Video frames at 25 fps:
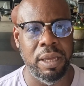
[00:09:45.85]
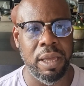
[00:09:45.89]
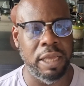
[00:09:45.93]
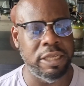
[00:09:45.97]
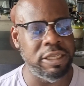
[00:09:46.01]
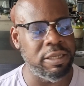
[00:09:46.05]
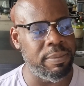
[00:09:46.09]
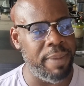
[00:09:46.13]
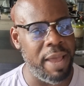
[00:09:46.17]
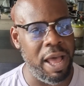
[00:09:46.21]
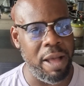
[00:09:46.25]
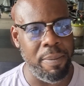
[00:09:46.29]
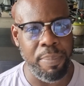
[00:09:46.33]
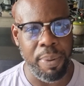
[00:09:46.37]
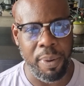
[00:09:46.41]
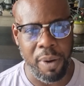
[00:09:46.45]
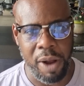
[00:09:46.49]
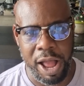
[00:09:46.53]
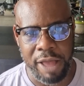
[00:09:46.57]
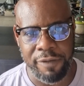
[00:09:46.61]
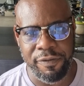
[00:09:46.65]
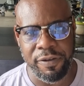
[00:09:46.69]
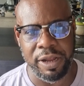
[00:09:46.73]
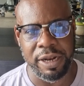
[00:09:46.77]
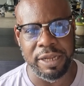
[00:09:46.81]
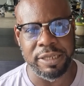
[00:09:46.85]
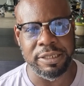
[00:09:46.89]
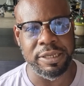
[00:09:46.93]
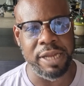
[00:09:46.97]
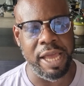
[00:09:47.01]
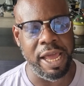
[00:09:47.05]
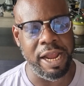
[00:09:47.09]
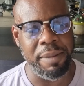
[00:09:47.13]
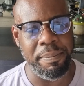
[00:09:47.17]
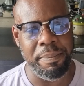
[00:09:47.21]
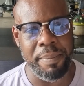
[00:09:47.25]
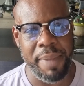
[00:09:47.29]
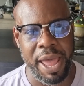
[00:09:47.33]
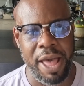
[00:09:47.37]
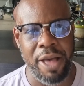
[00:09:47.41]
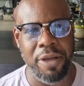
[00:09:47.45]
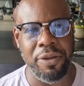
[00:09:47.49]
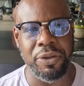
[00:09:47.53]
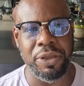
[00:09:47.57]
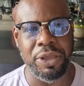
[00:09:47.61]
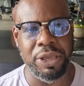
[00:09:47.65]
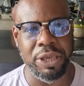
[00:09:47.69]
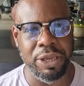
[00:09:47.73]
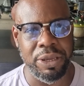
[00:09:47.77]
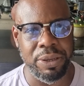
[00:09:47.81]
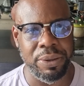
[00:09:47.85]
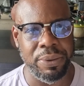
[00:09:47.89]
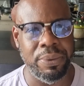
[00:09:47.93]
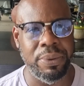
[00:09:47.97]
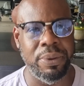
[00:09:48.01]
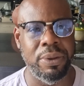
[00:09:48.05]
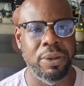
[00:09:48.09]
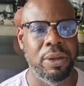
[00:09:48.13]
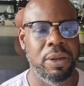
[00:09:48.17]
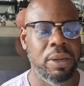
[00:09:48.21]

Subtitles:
It's about profit. It's not about you.